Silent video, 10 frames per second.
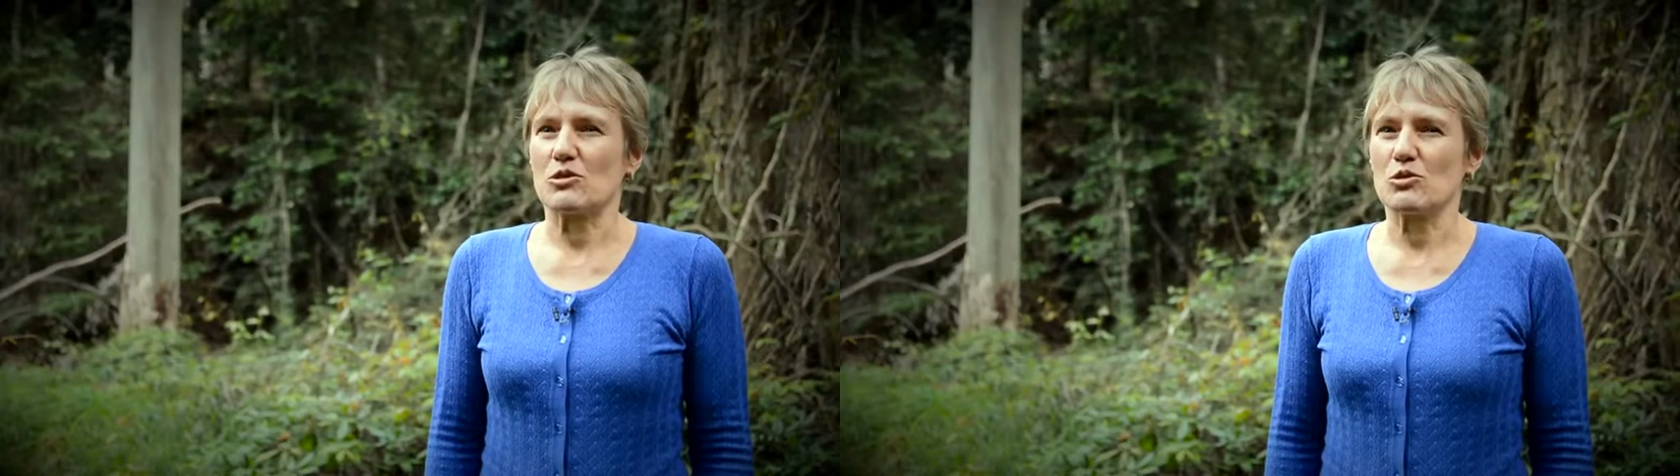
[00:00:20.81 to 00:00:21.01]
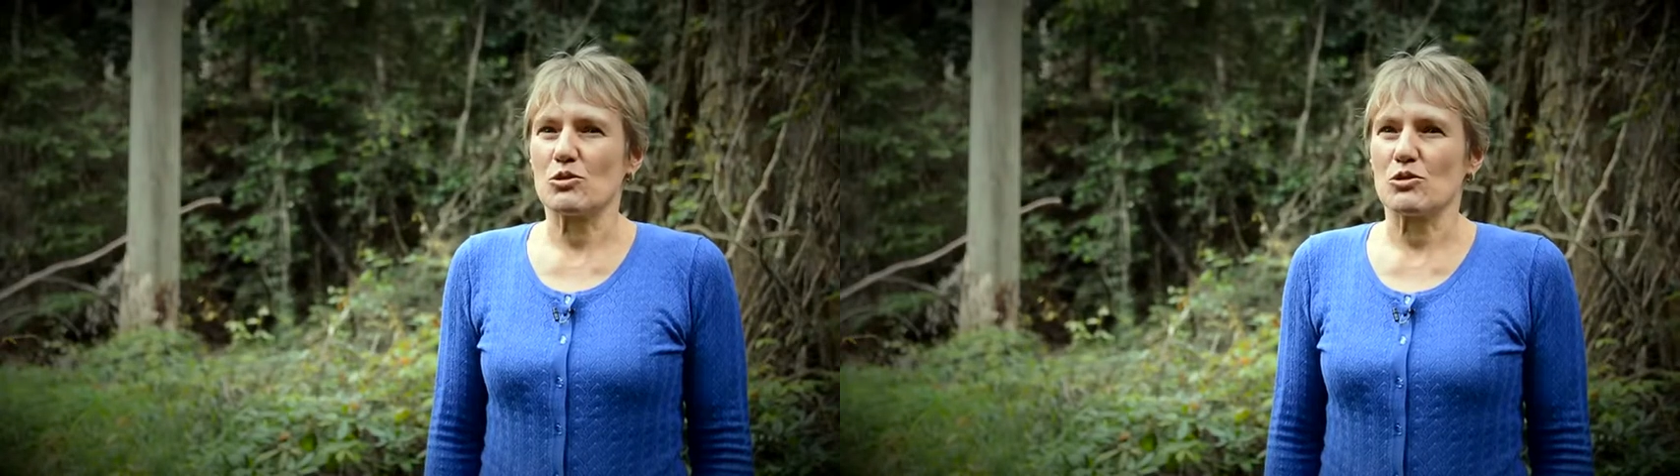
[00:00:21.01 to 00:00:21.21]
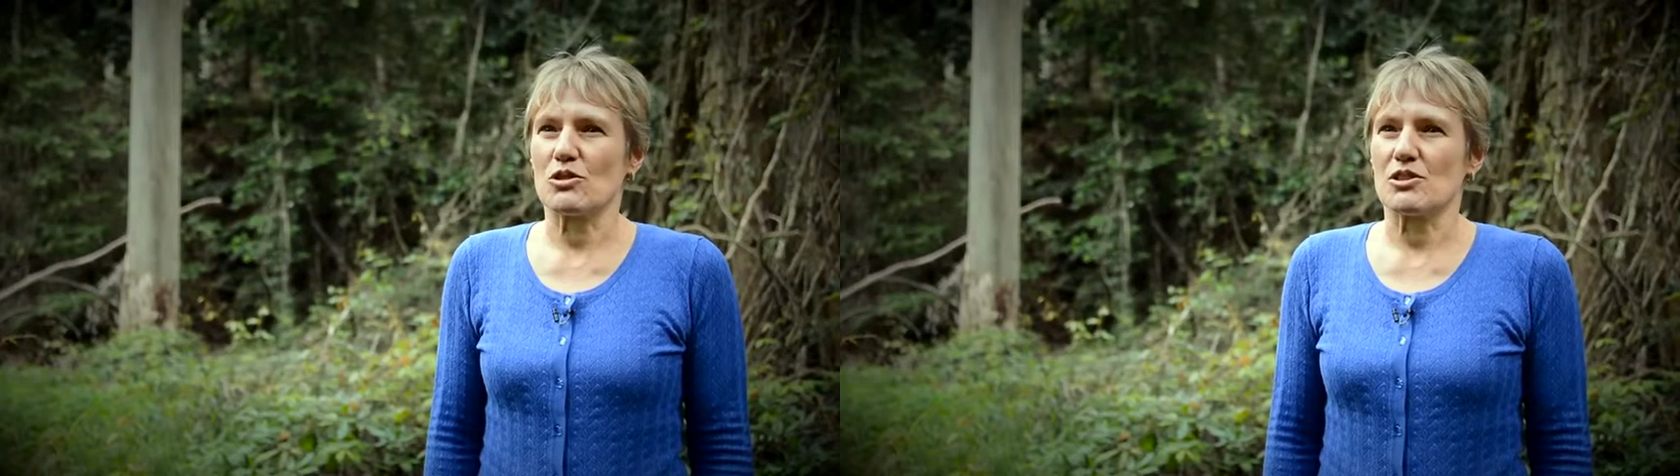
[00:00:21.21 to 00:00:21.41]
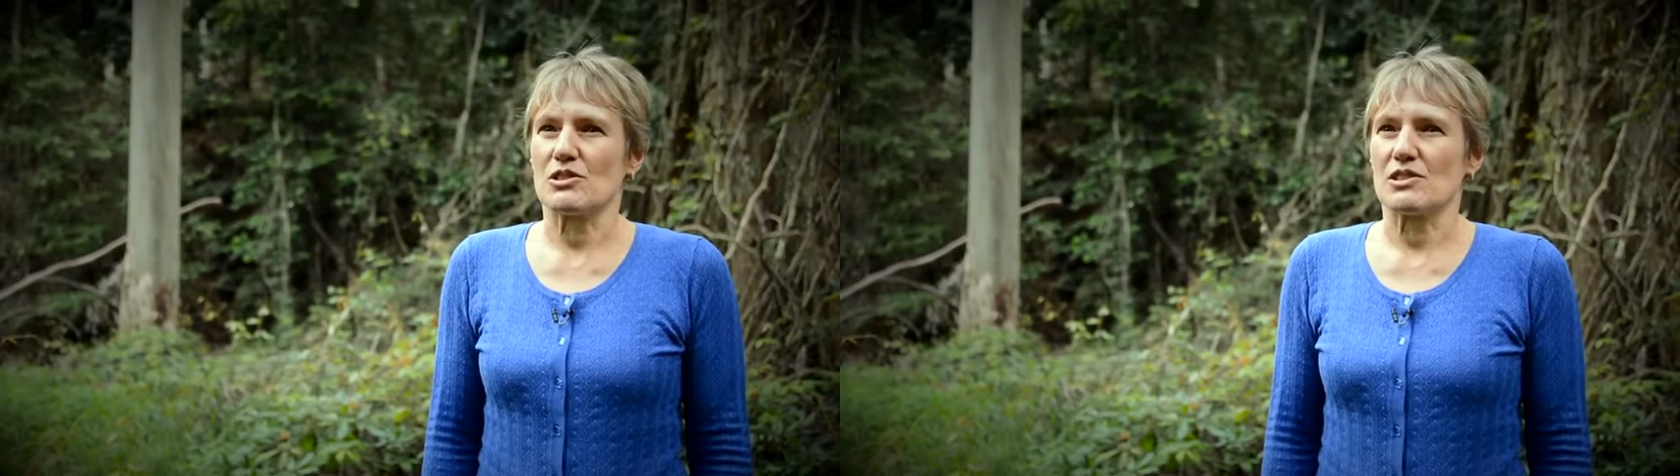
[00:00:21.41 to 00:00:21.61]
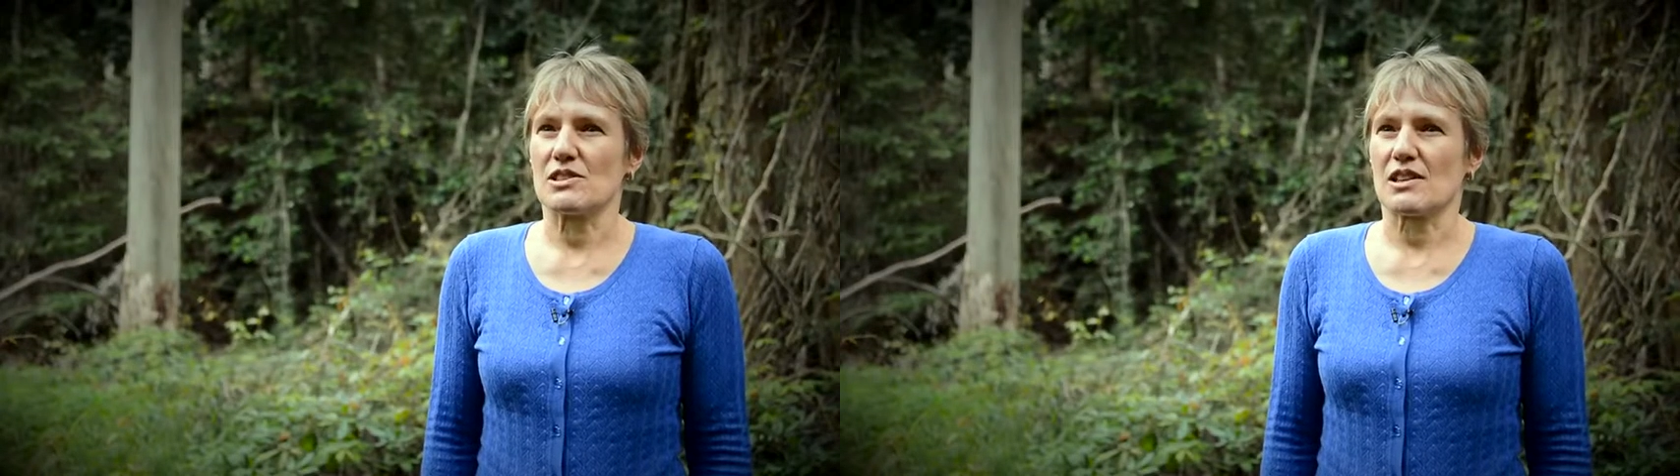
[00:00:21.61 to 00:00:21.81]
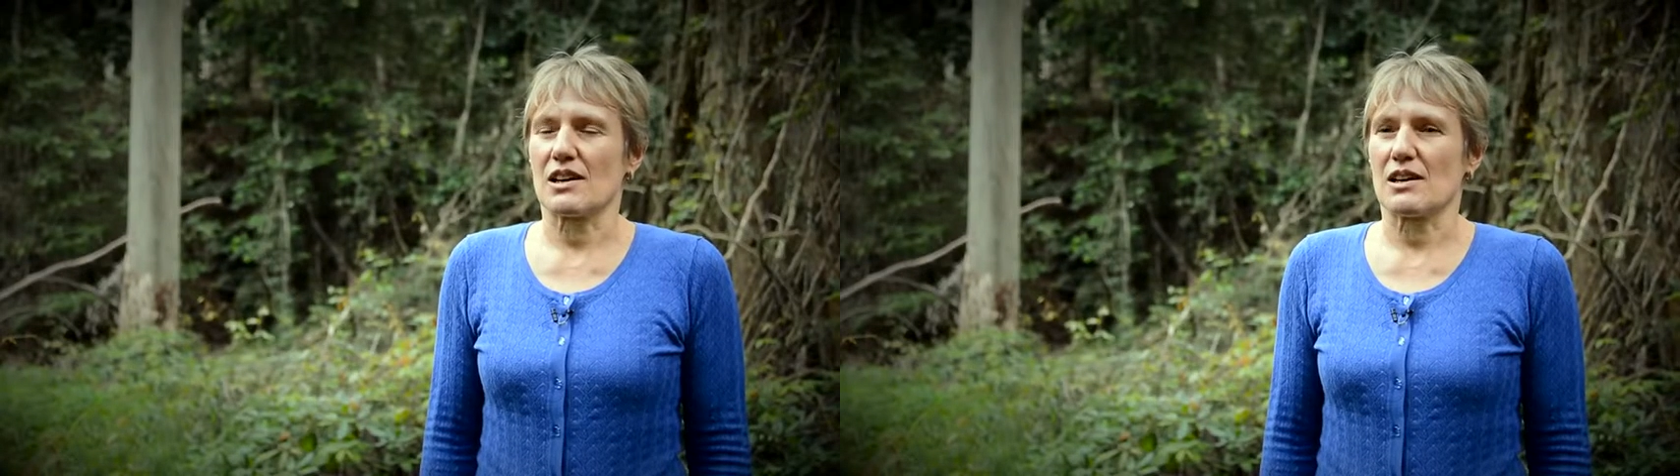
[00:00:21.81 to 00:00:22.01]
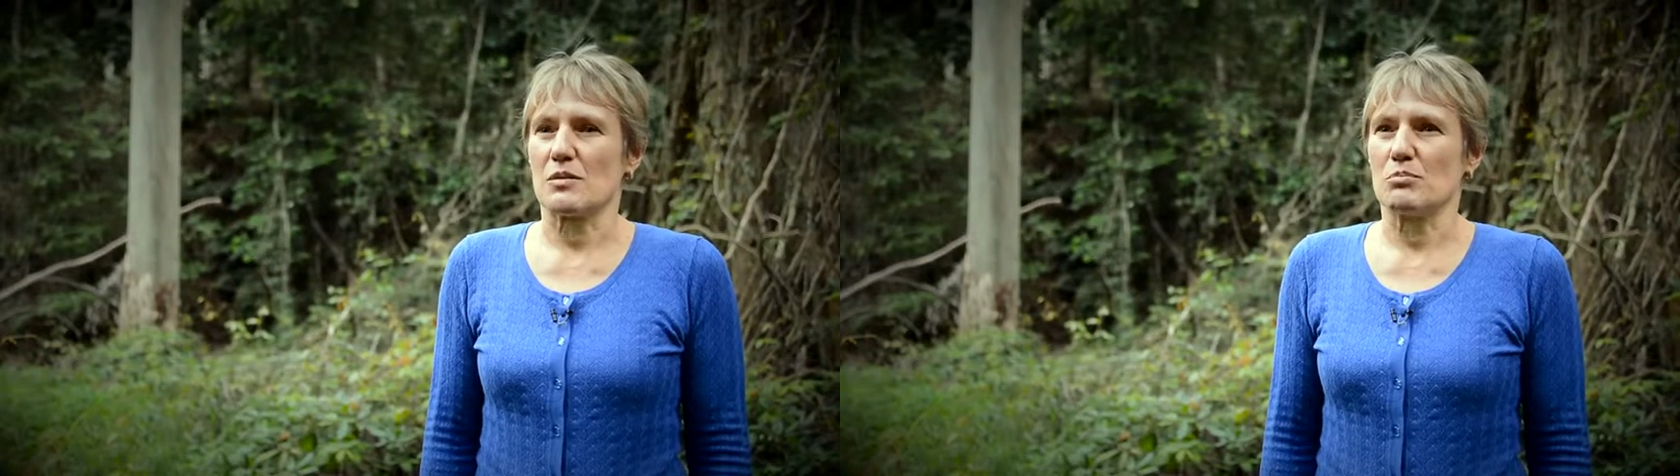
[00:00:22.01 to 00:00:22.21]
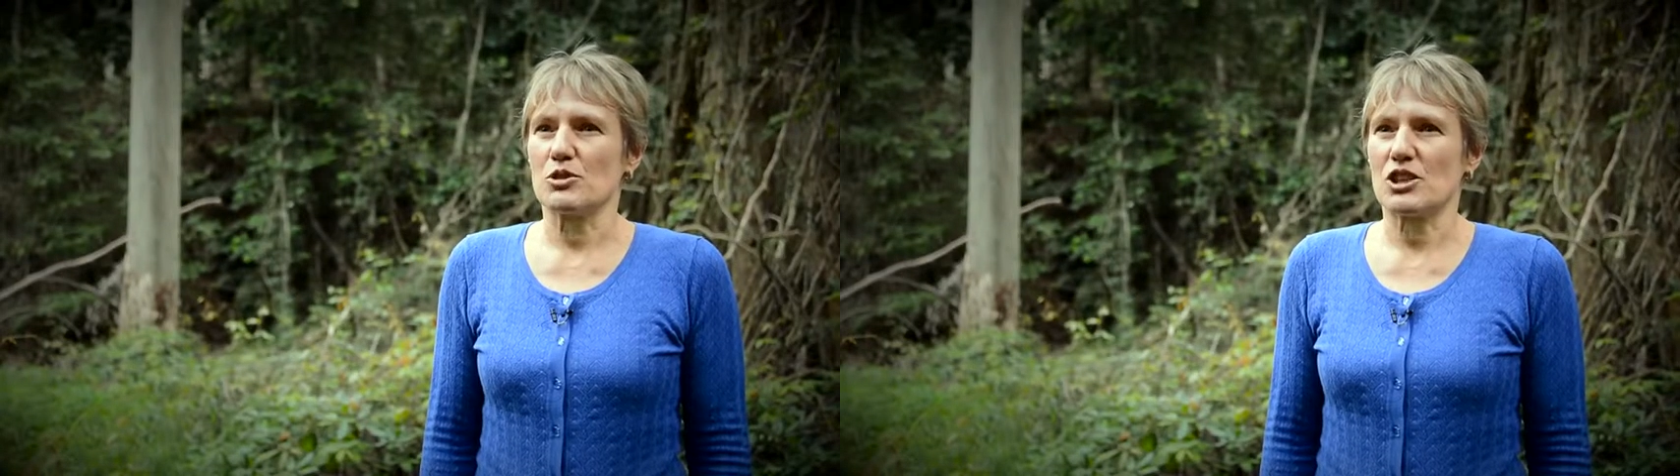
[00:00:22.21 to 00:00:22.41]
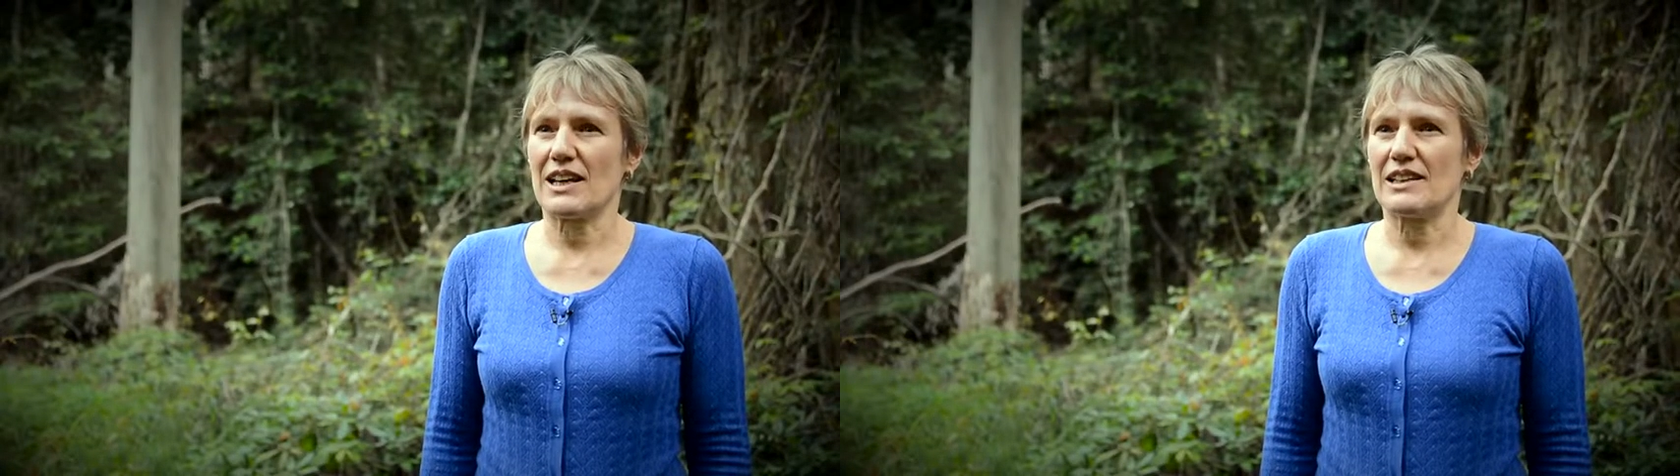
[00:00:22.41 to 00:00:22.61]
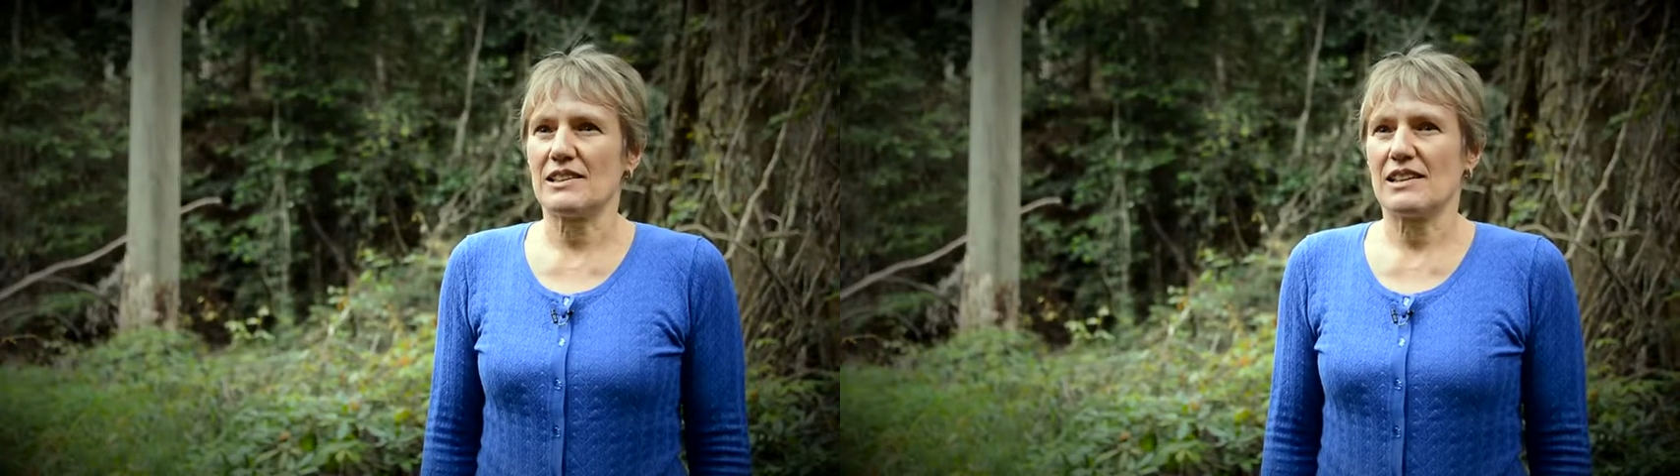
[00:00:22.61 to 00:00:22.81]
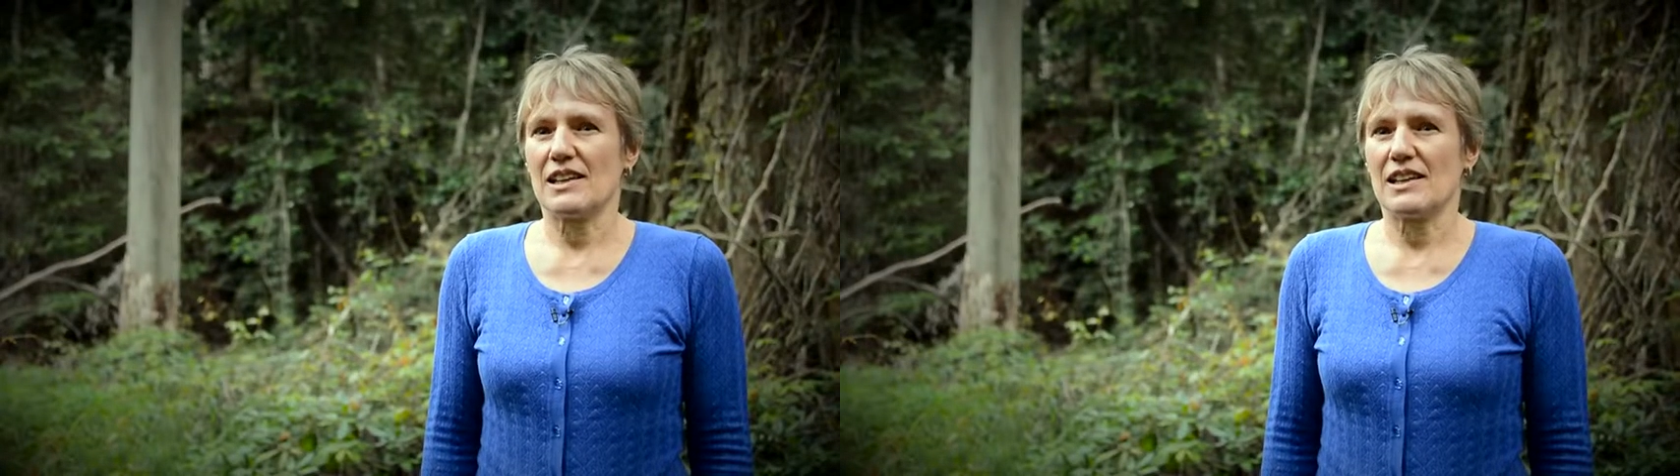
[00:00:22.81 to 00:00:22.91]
2/3 are bushland.